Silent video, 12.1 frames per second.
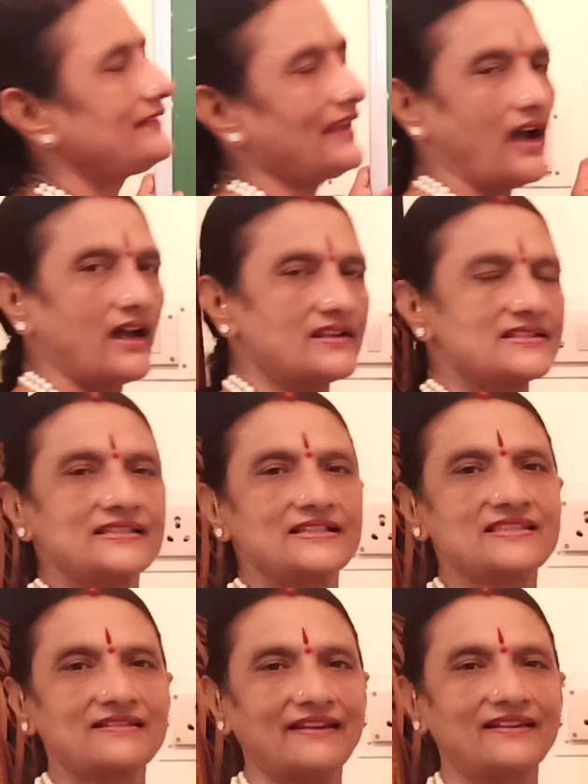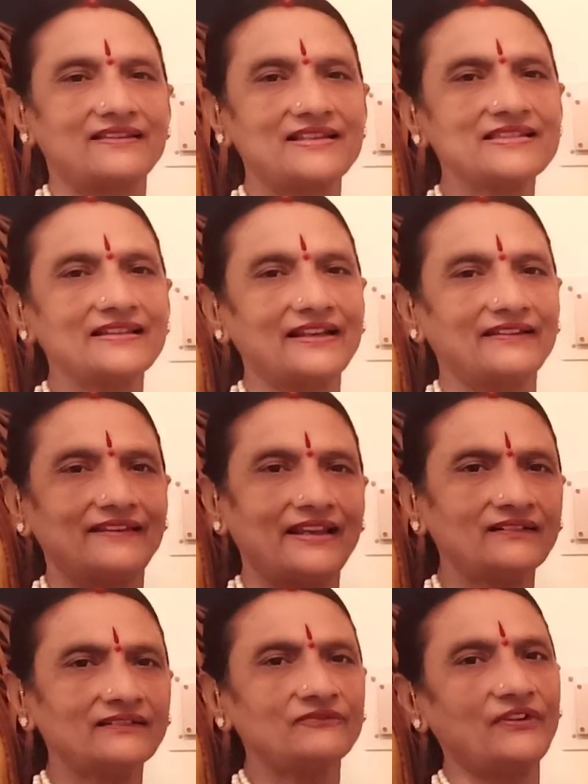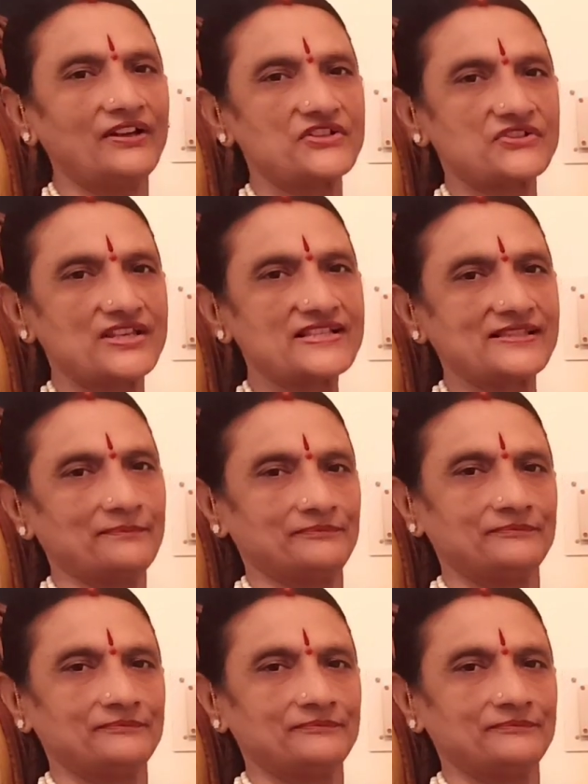the answers like this and then finish the sum.